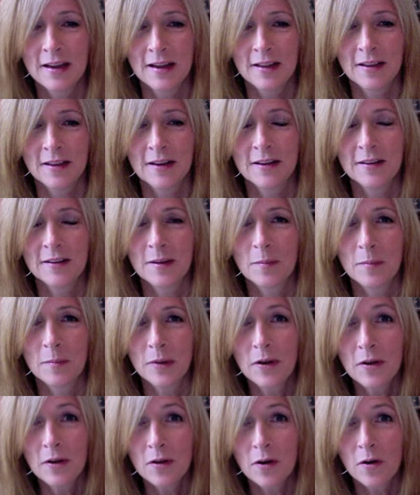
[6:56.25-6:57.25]
and his
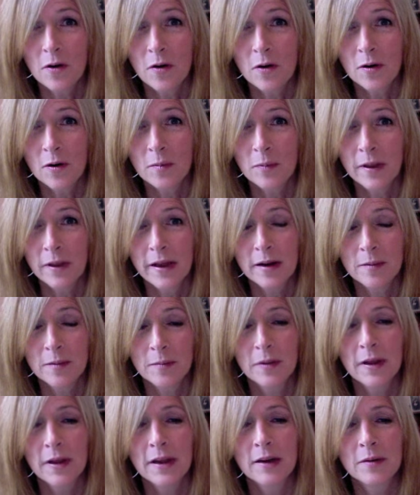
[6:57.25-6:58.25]
umbilical cord bled and
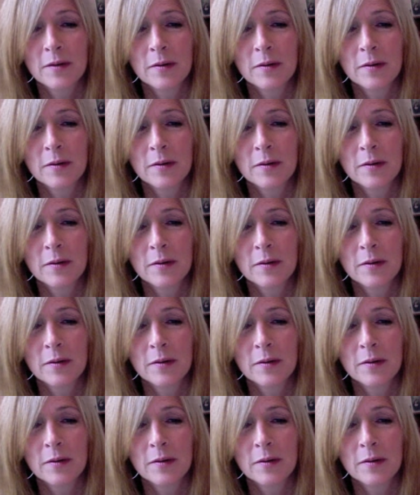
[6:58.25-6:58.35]
bled.